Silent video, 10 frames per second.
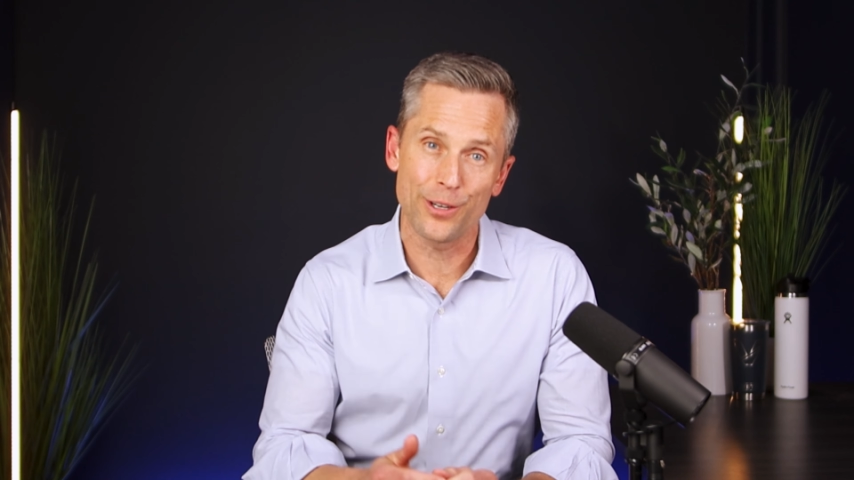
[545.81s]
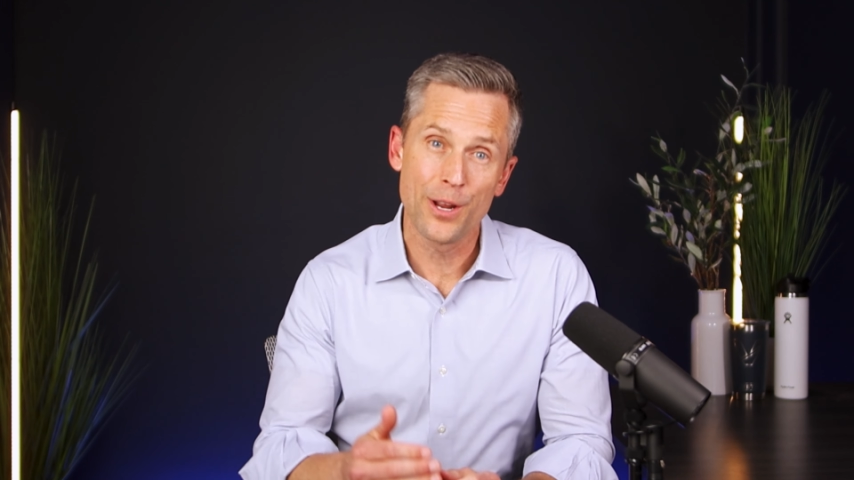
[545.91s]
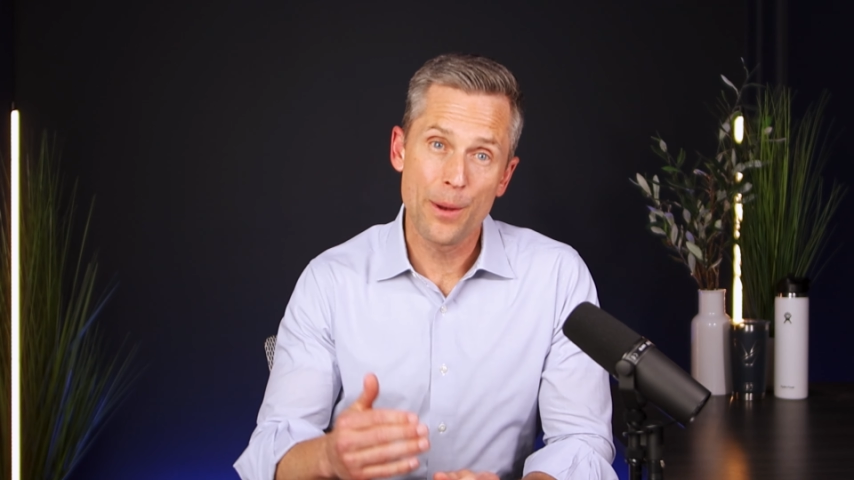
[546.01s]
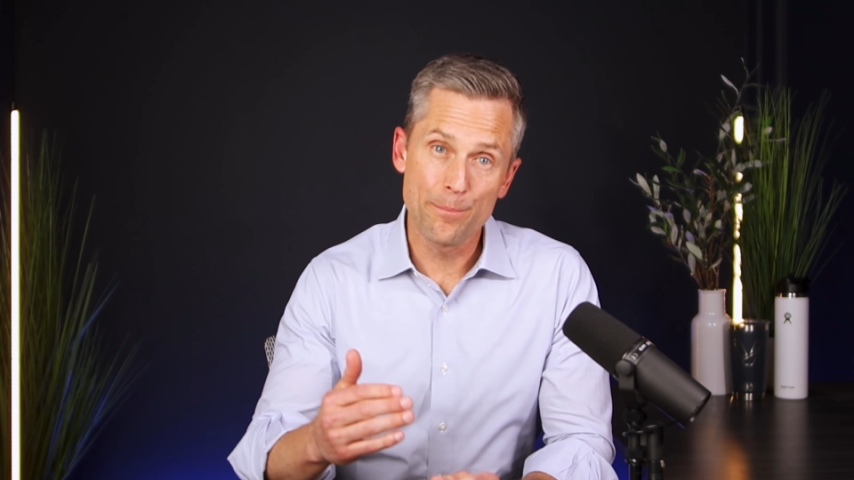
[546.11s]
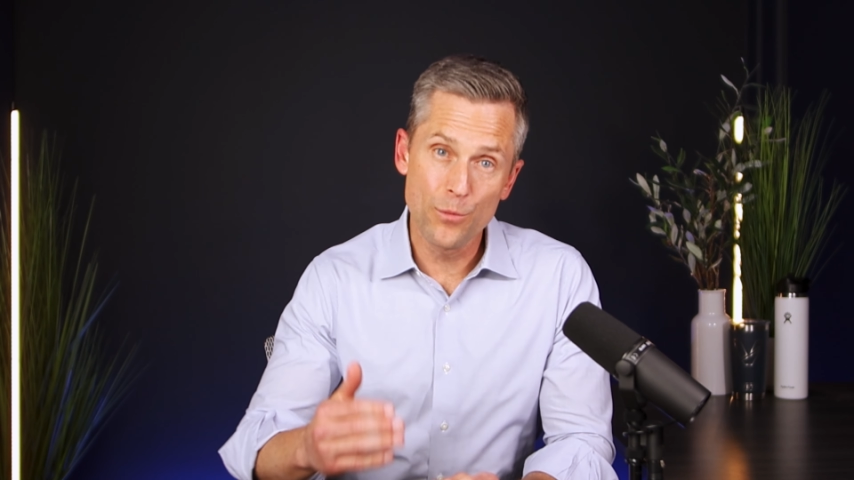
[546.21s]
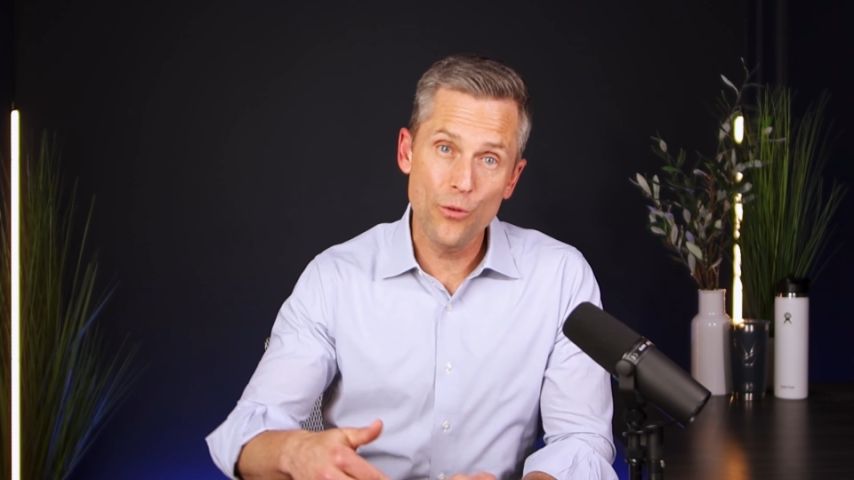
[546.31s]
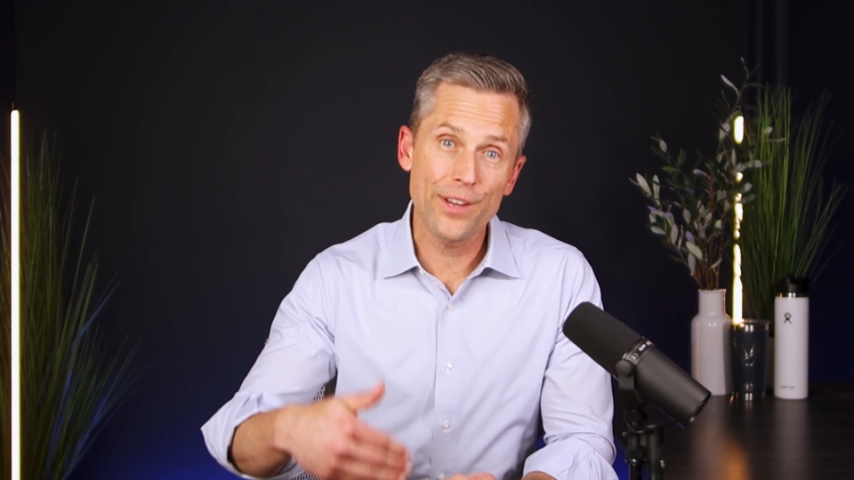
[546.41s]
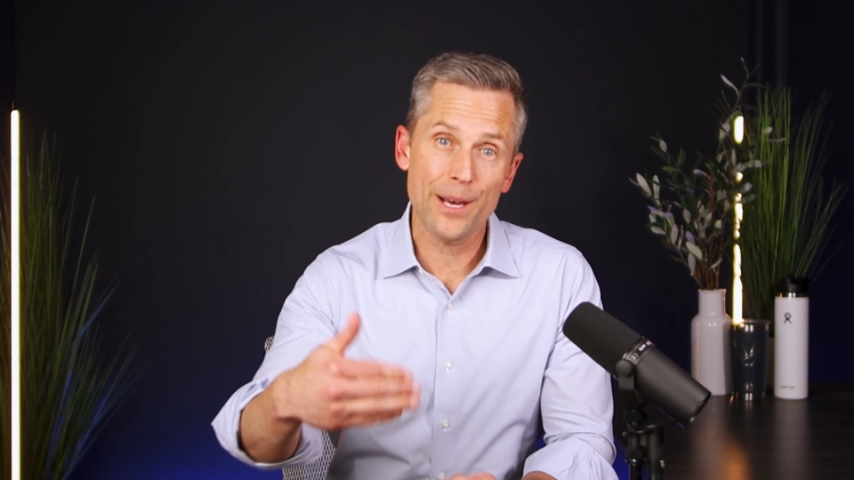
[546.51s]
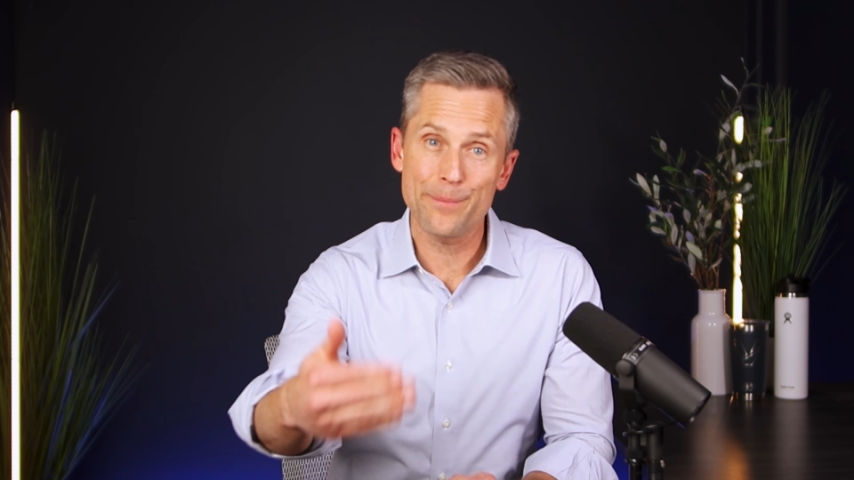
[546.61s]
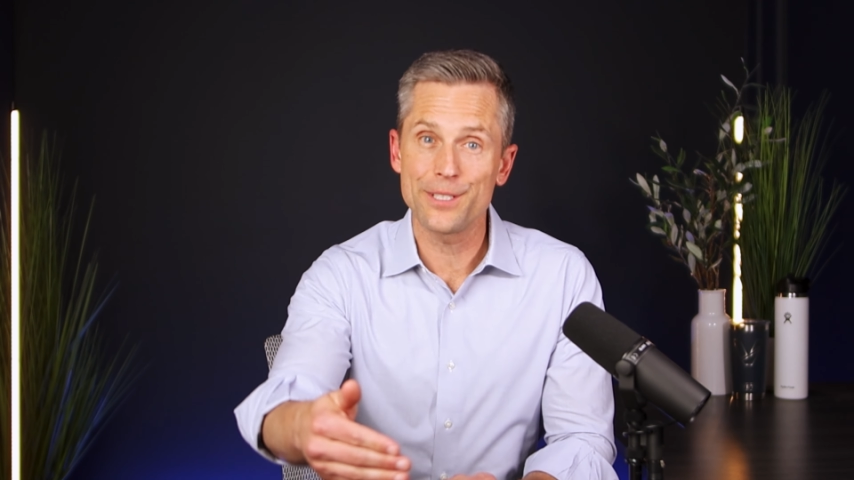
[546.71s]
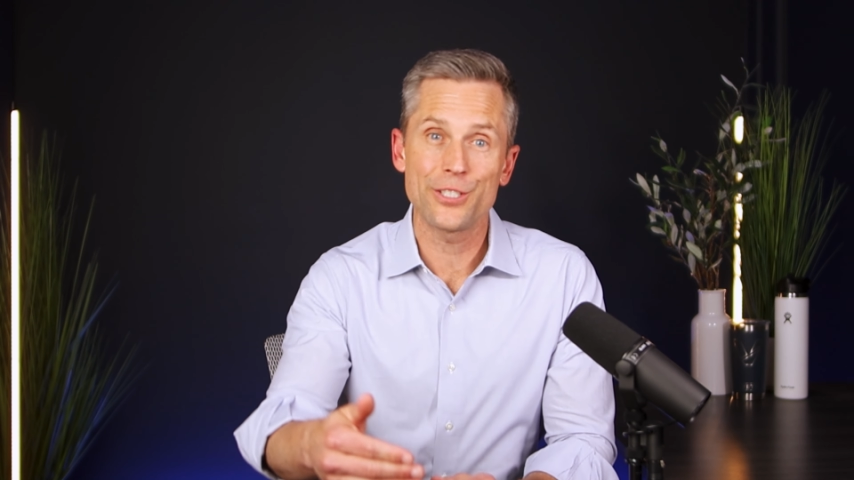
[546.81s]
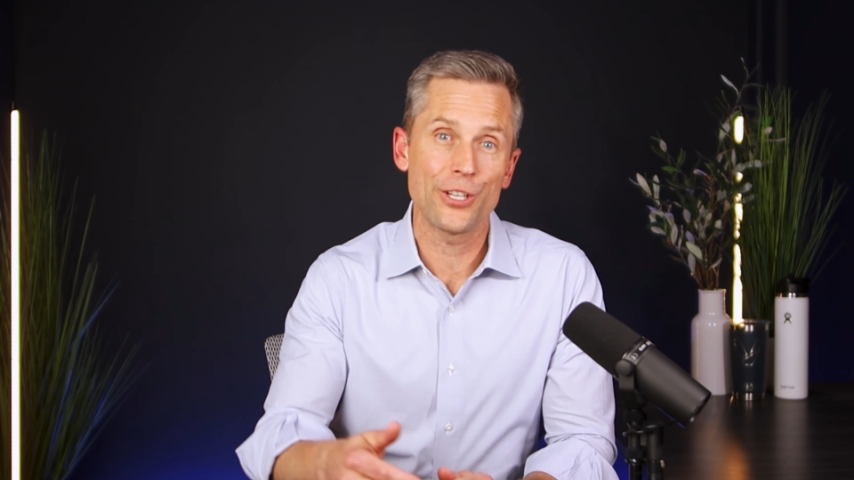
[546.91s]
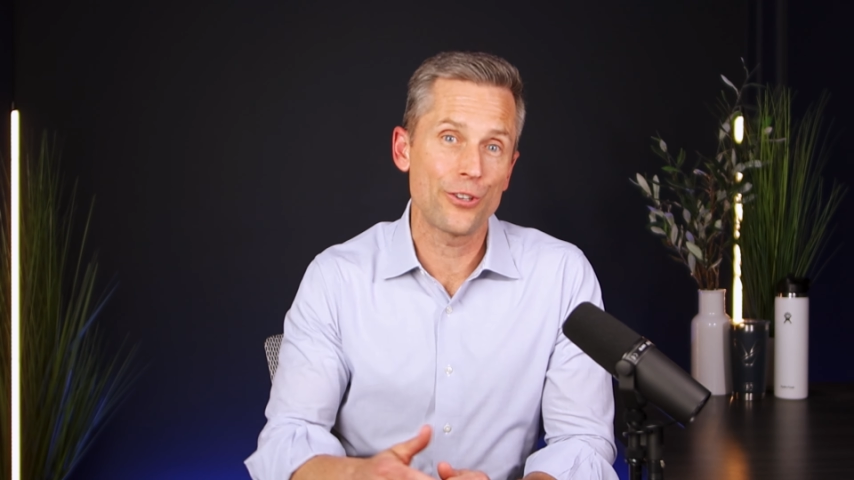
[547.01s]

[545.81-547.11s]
for moving up into